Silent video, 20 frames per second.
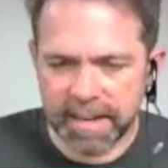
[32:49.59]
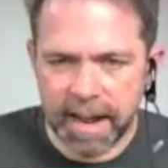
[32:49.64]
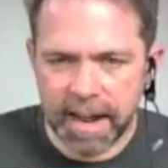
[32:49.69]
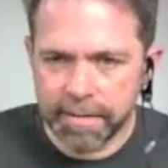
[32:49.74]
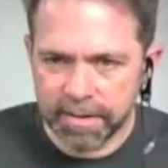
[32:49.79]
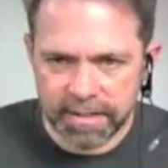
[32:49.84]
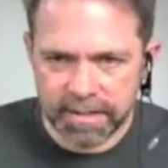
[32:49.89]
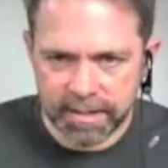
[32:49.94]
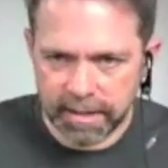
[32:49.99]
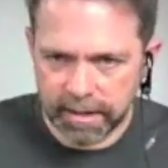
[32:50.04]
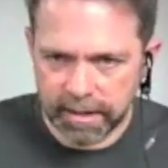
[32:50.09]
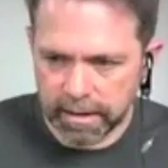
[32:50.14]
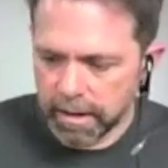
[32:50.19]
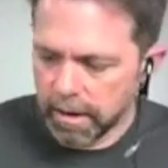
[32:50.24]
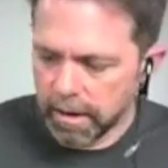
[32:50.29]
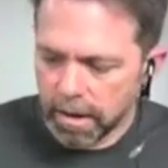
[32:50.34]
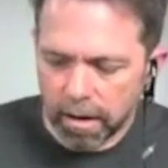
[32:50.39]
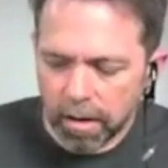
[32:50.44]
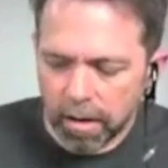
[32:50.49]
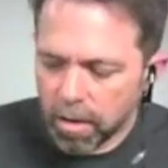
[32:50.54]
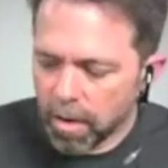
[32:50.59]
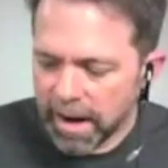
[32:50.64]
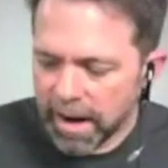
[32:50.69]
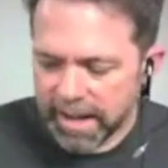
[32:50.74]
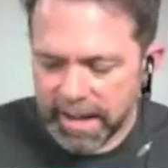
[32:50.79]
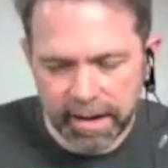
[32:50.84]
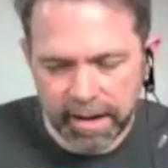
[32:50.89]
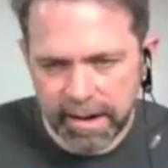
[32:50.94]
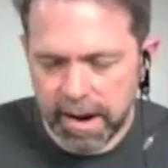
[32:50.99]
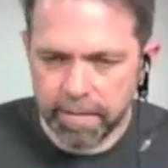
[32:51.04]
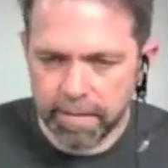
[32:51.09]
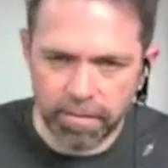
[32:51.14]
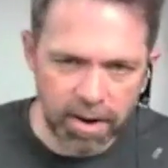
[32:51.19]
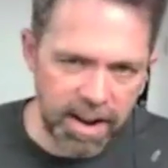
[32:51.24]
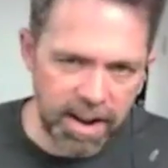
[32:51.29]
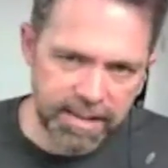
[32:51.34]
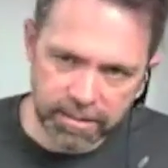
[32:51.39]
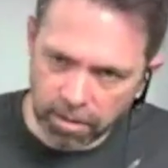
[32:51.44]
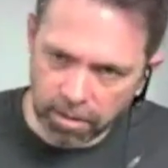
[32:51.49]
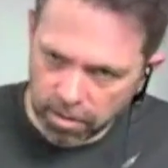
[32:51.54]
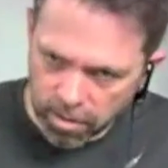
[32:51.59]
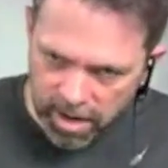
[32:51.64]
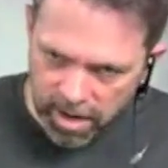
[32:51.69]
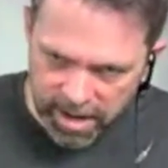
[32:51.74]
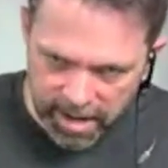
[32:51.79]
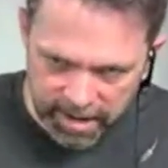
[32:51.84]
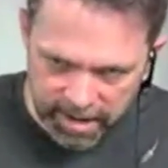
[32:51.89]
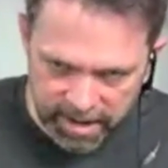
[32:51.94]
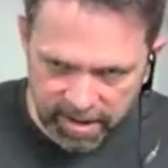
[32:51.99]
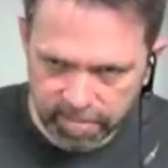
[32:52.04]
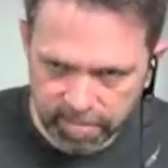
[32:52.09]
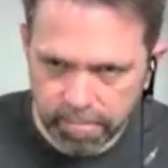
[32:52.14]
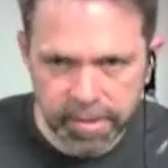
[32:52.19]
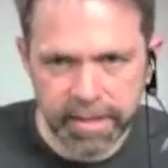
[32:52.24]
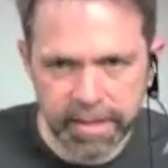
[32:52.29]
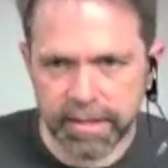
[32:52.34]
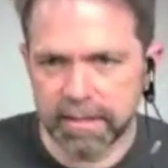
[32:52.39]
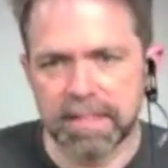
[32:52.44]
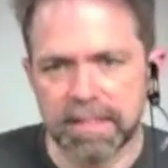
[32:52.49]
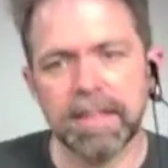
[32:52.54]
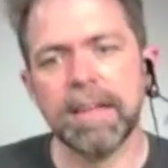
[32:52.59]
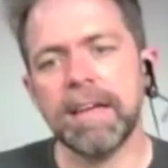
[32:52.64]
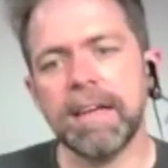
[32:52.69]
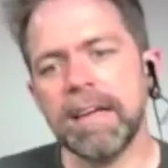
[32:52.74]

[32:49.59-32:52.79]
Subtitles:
I haven't said, oh, I can't have rice. Oh, I can't have beans.